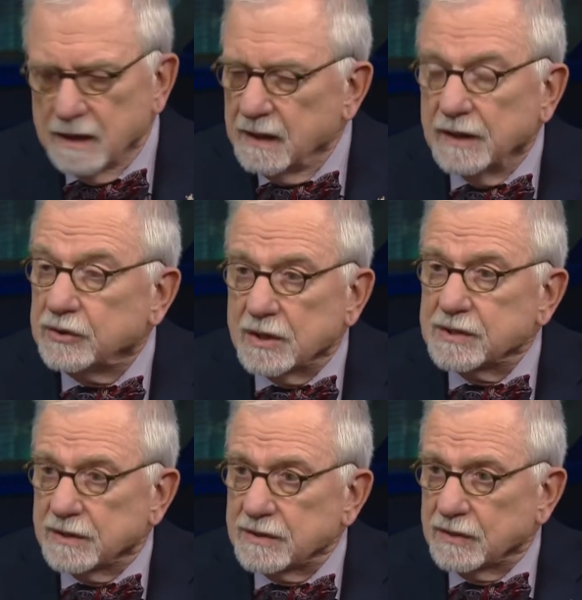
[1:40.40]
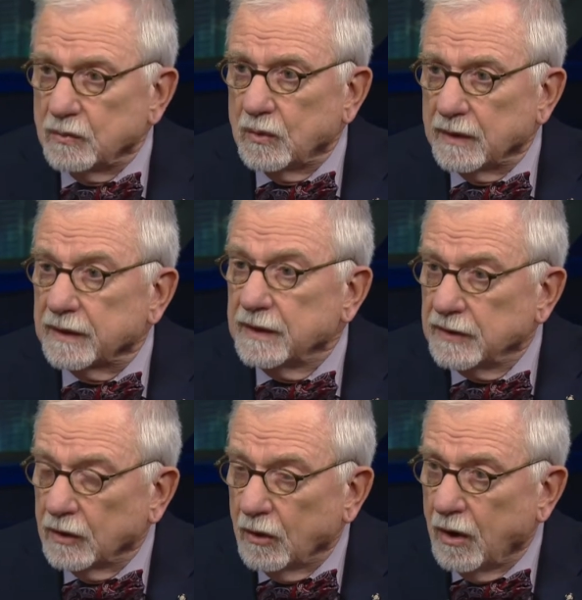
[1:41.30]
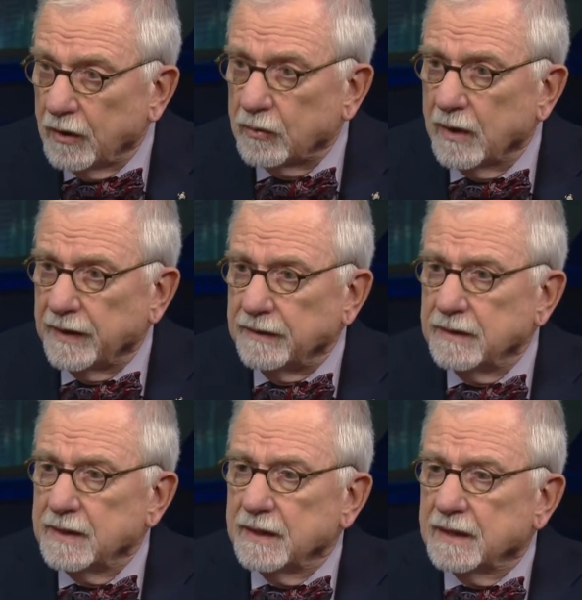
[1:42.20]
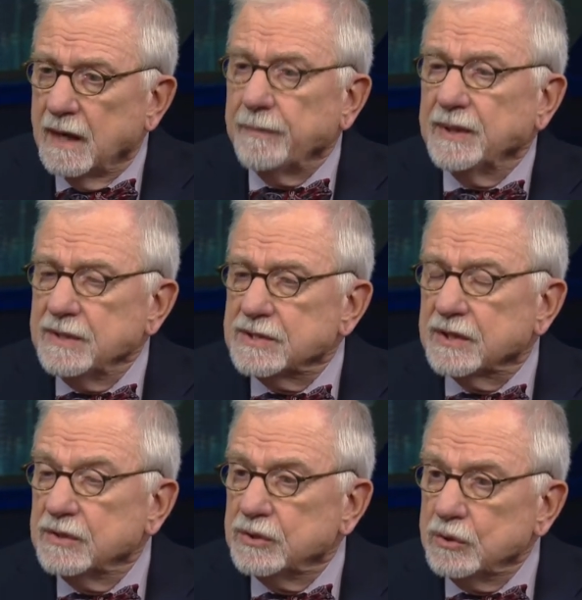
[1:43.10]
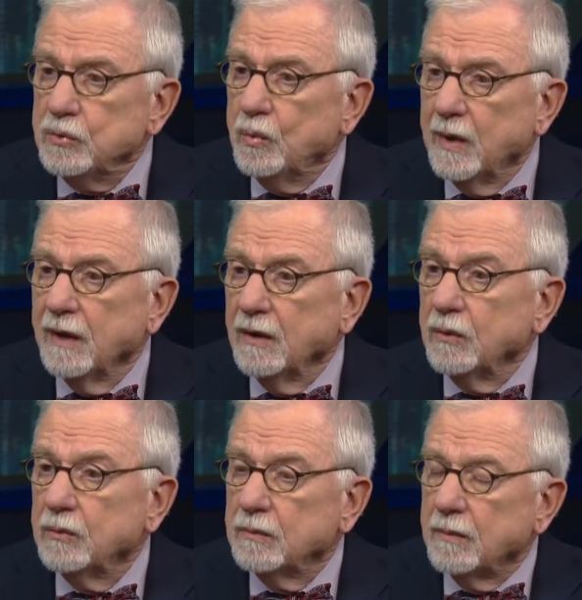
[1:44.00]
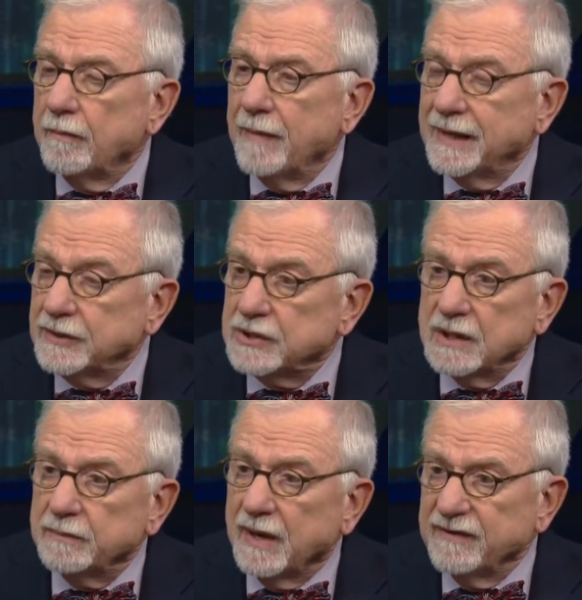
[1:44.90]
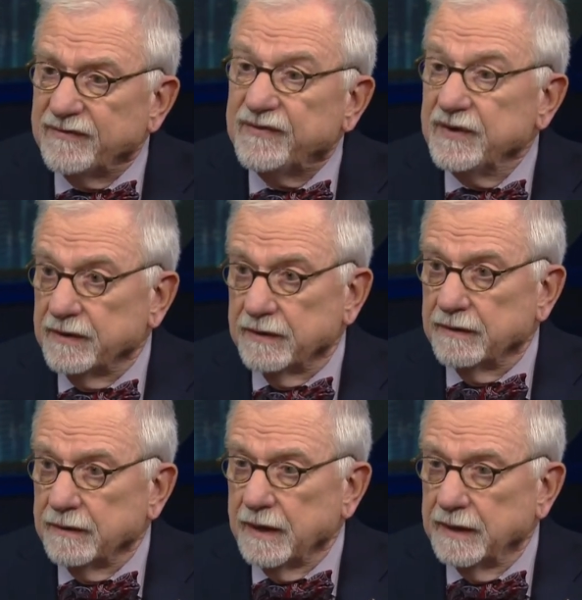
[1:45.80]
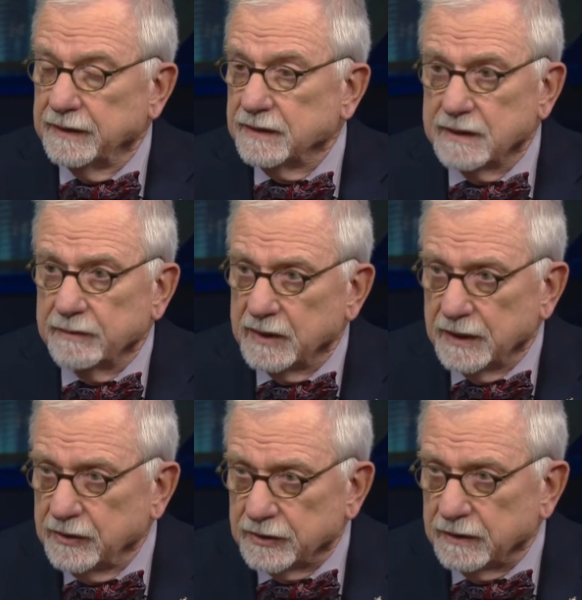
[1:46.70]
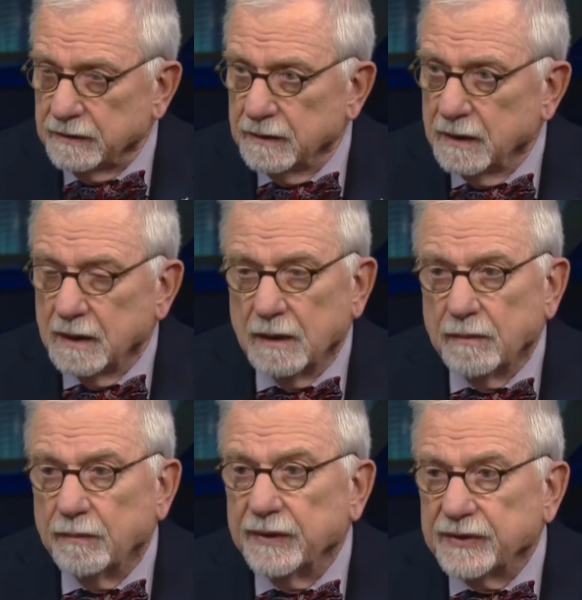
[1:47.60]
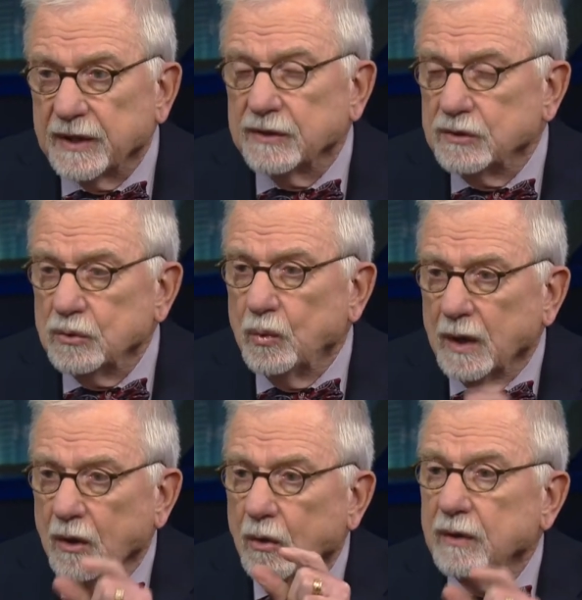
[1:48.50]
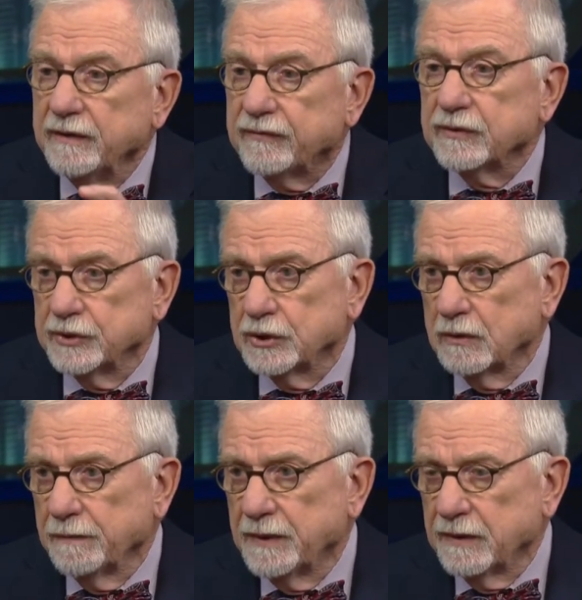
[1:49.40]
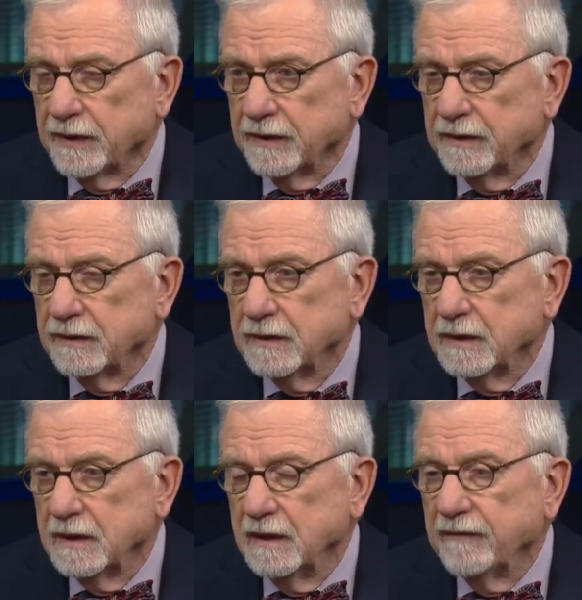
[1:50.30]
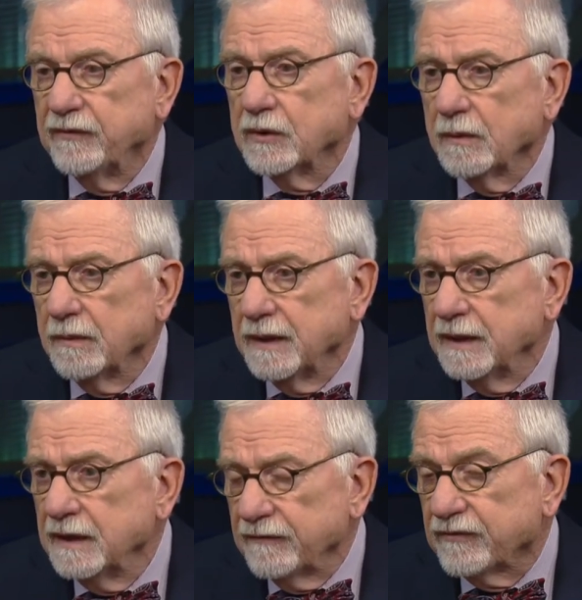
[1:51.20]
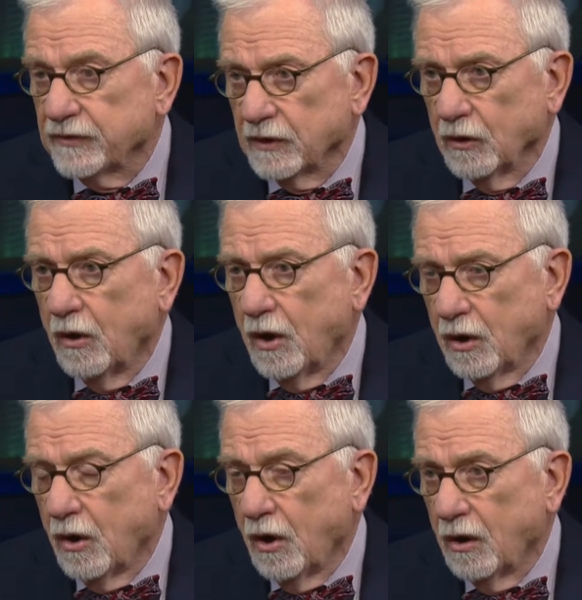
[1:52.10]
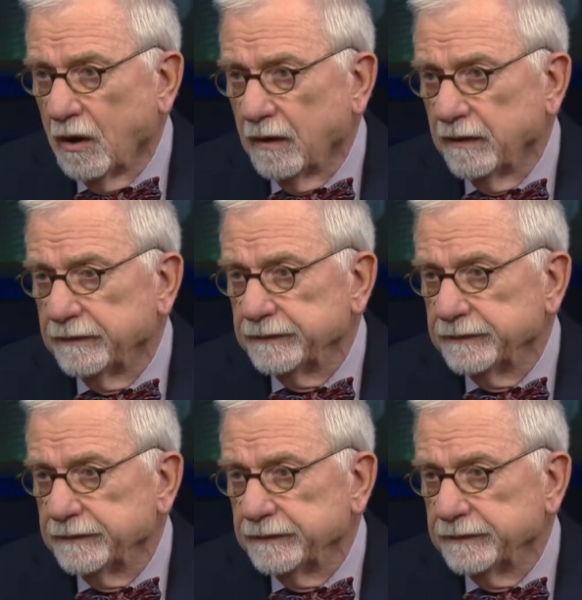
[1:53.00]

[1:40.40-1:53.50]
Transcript: It just doesn't work in the long run. Companies can do well managing by fear and intimidation, mm. but they can do well only for a short period if you're in it for the long haul,